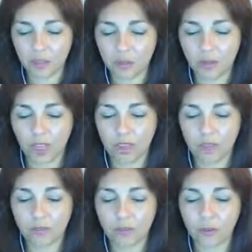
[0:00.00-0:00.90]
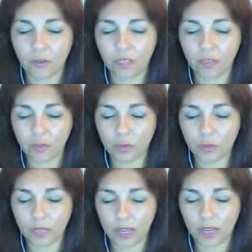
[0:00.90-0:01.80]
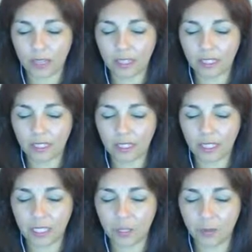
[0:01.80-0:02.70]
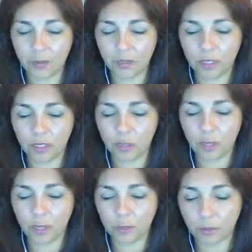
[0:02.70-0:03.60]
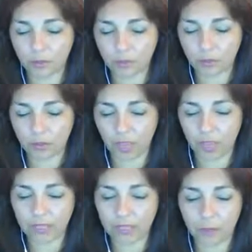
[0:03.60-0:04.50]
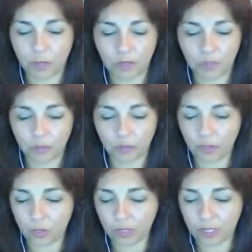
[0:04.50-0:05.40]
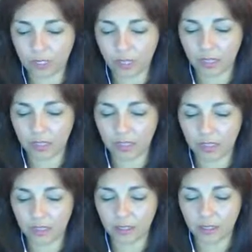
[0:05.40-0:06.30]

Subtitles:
to have a wonderful night's sleep, to be able to reflect about everything we study,